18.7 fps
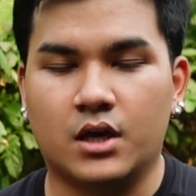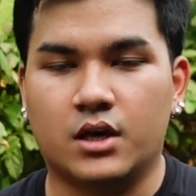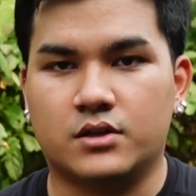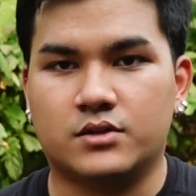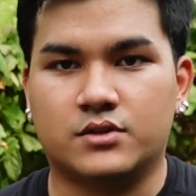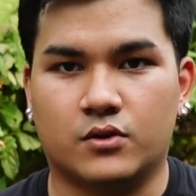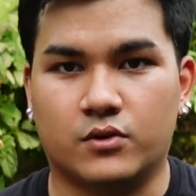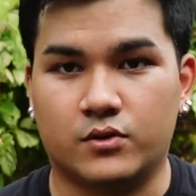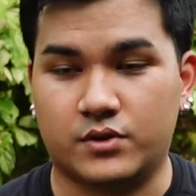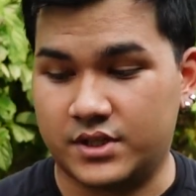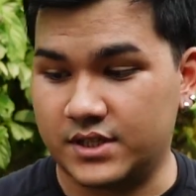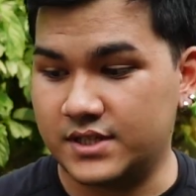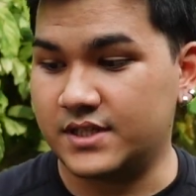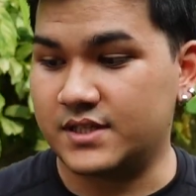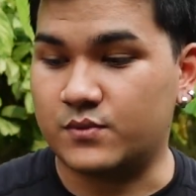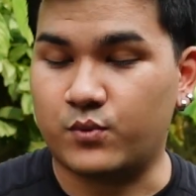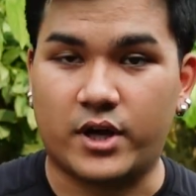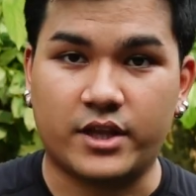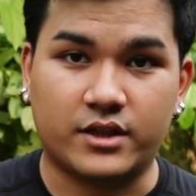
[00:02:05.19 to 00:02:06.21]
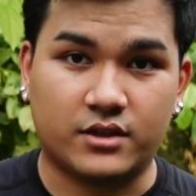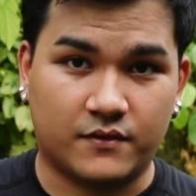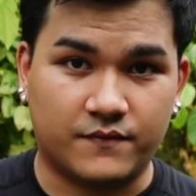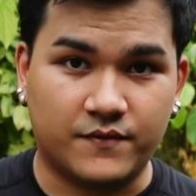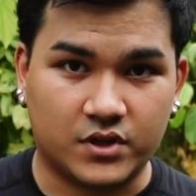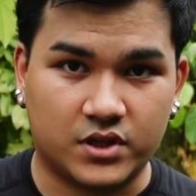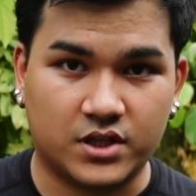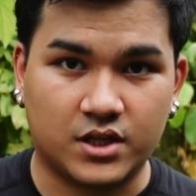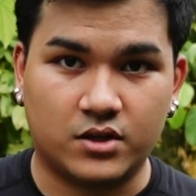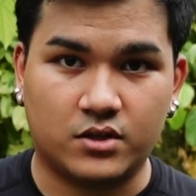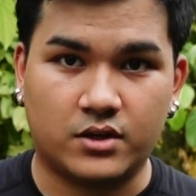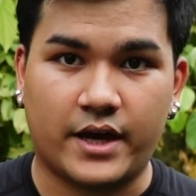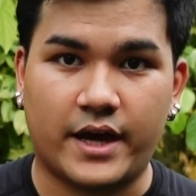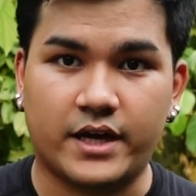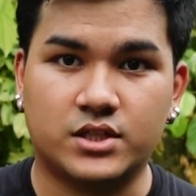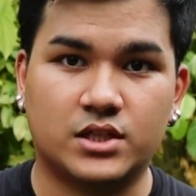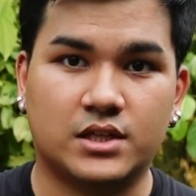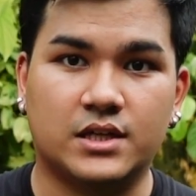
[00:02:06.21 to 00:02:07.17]
So this is what the filter
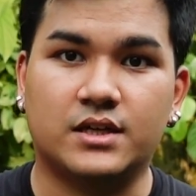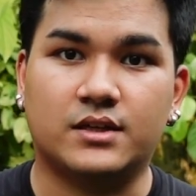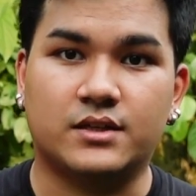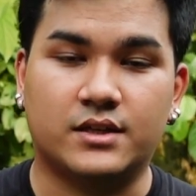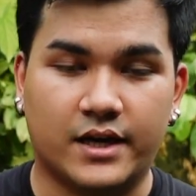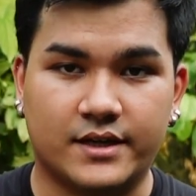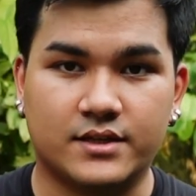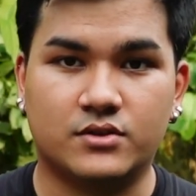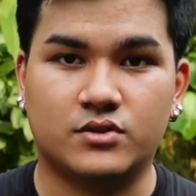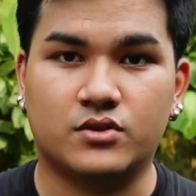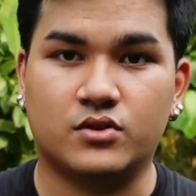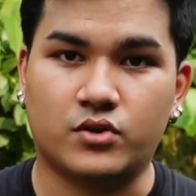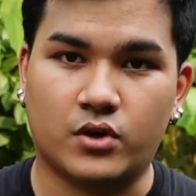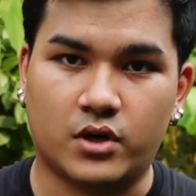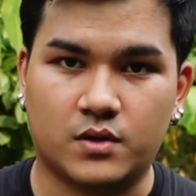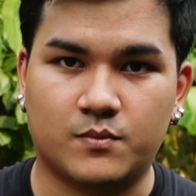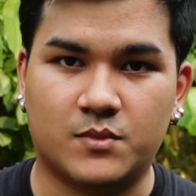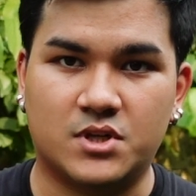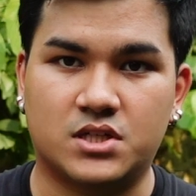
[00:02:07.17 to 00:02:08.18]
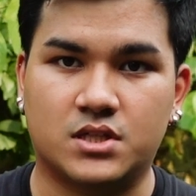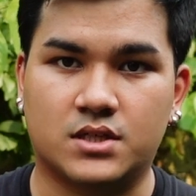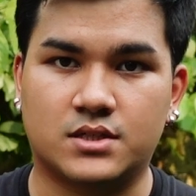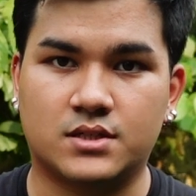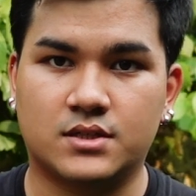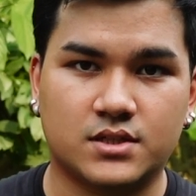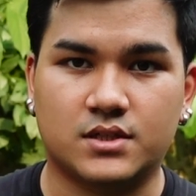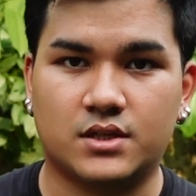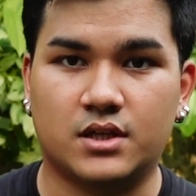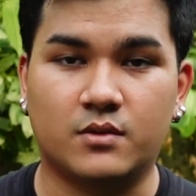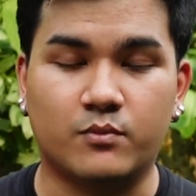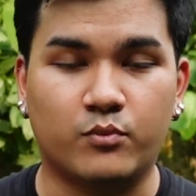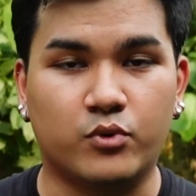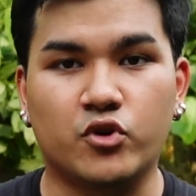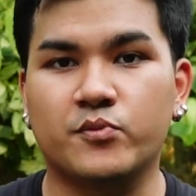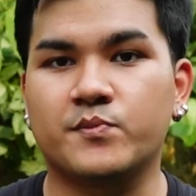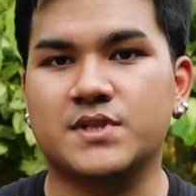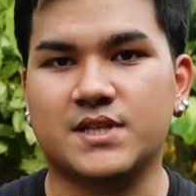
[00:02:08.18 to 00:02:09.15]
actually does to your images. It
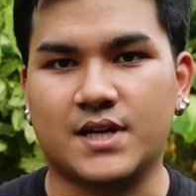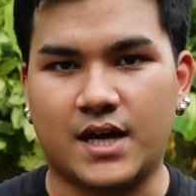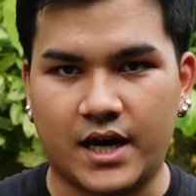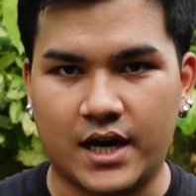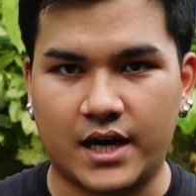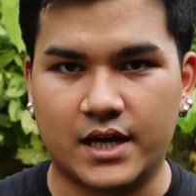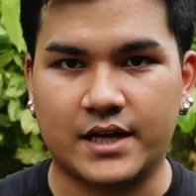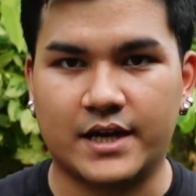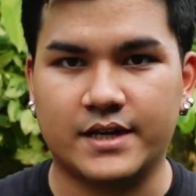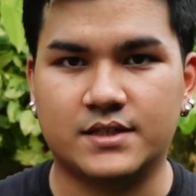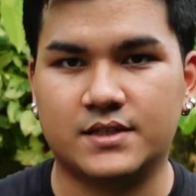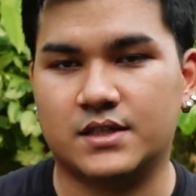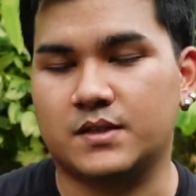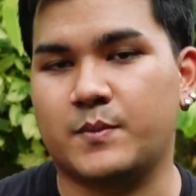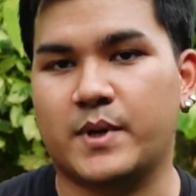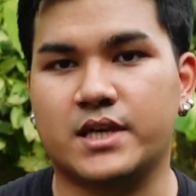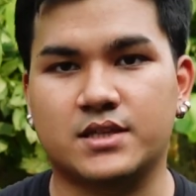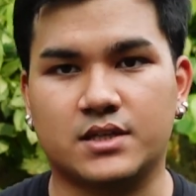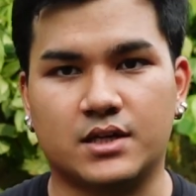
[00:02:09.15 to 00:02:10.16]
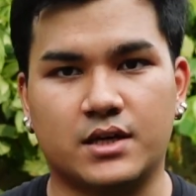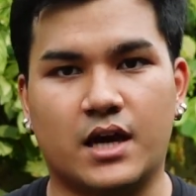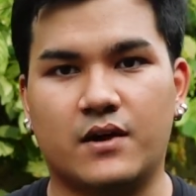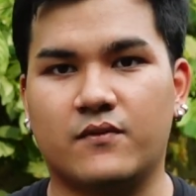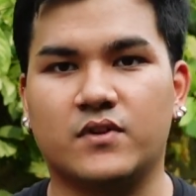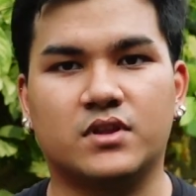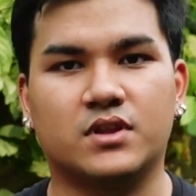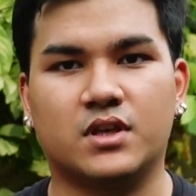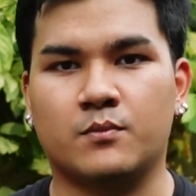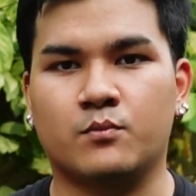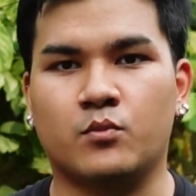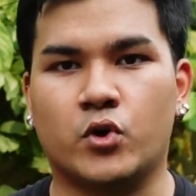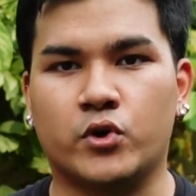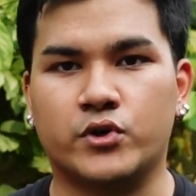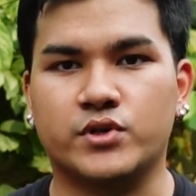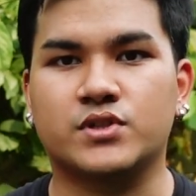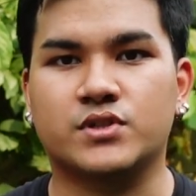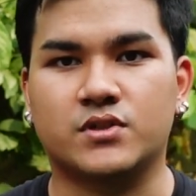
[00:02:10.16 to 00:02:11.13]
blooms the highlights, it makes everything
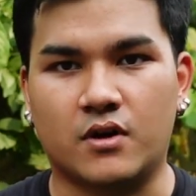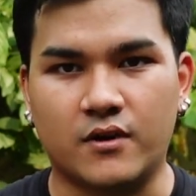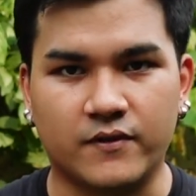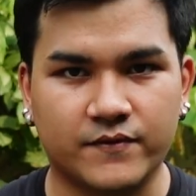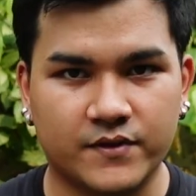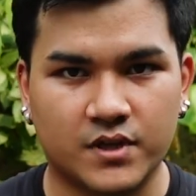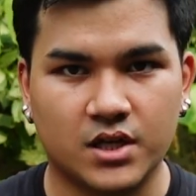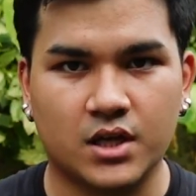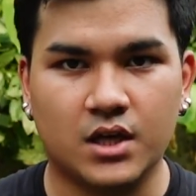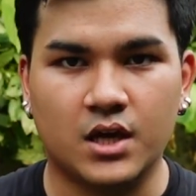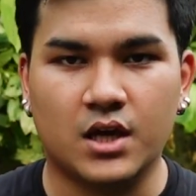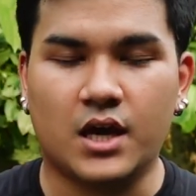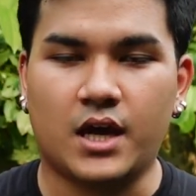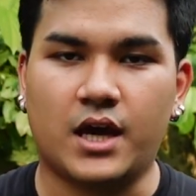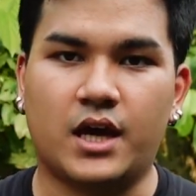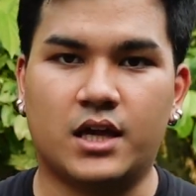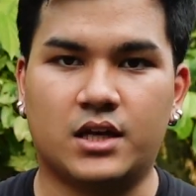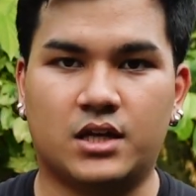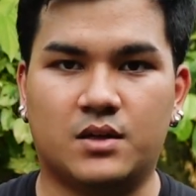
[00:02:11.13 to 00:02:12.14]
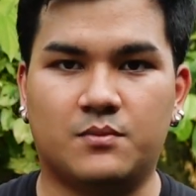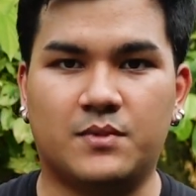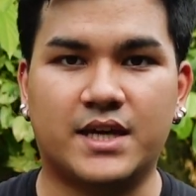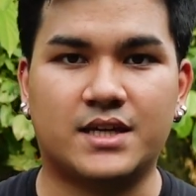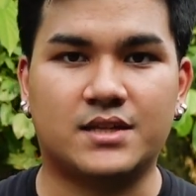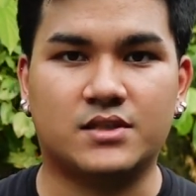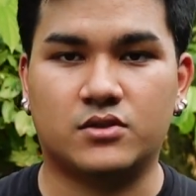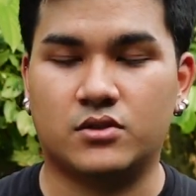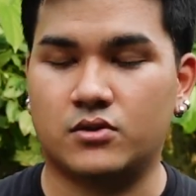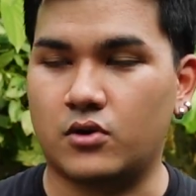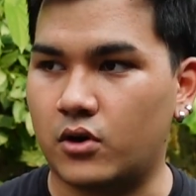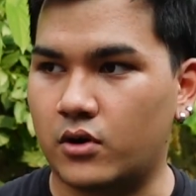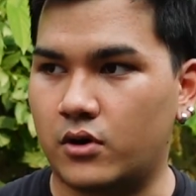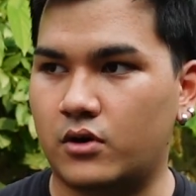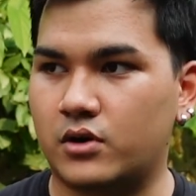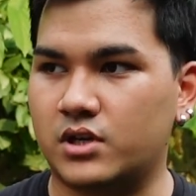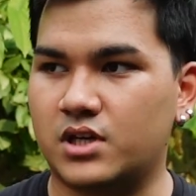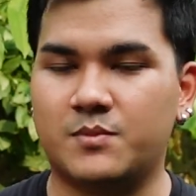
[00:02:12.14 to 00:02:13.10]
more soft, and it makes
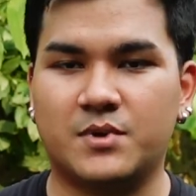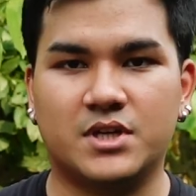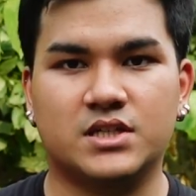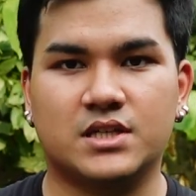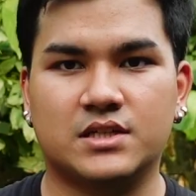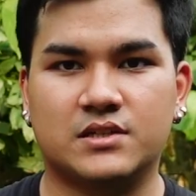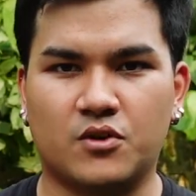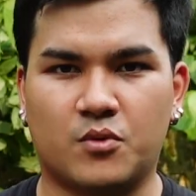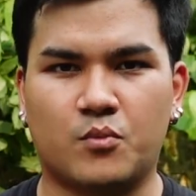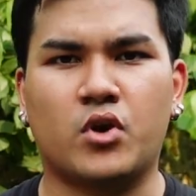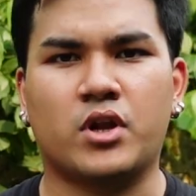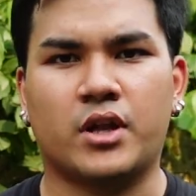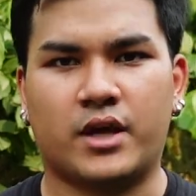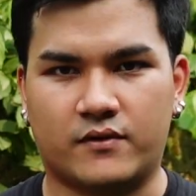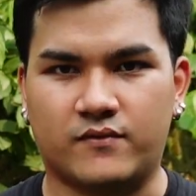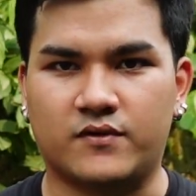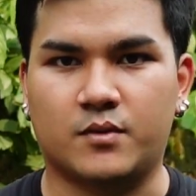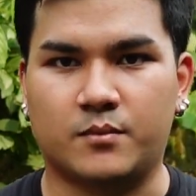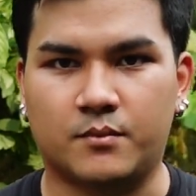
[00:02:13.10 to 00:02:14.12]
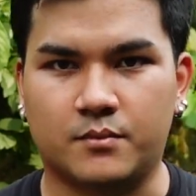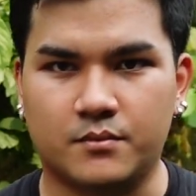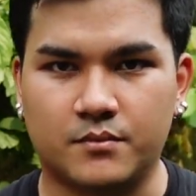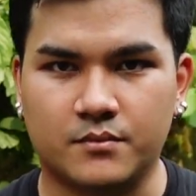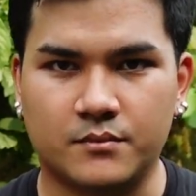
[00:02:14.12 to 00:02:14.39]
your images look more like film.